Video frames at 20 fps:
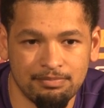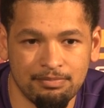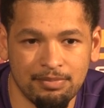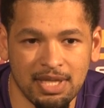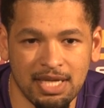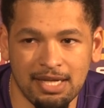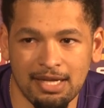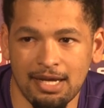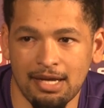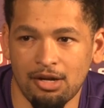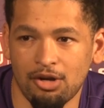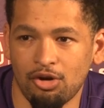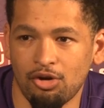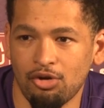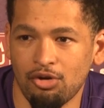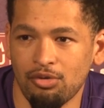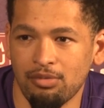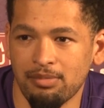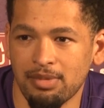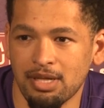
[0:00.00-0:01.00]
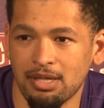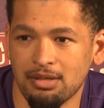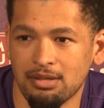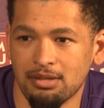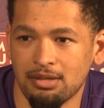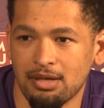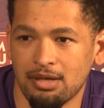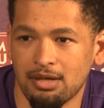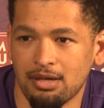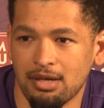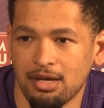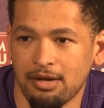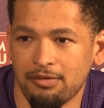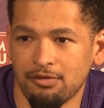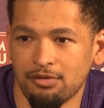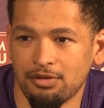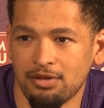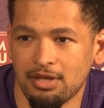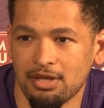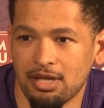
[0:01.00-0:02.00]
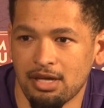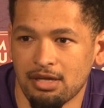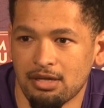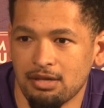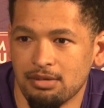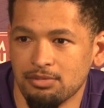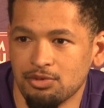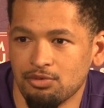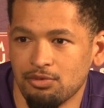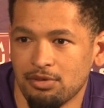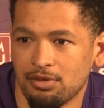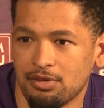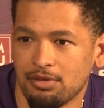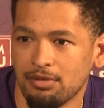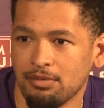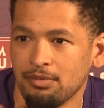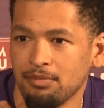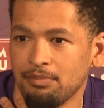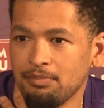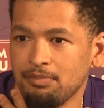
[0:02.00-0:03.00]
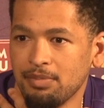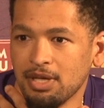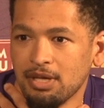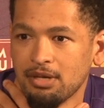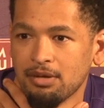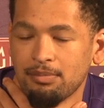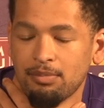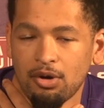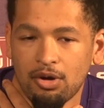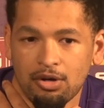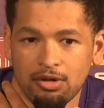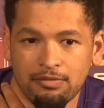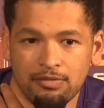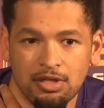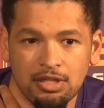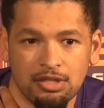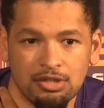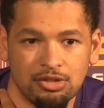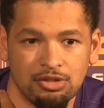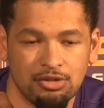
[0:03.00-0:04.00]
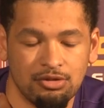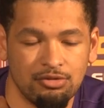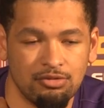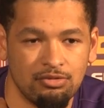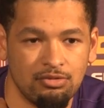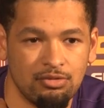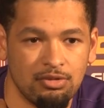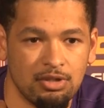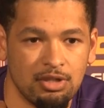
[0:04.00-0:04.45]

being at home and everything that comes with being a part of LSU.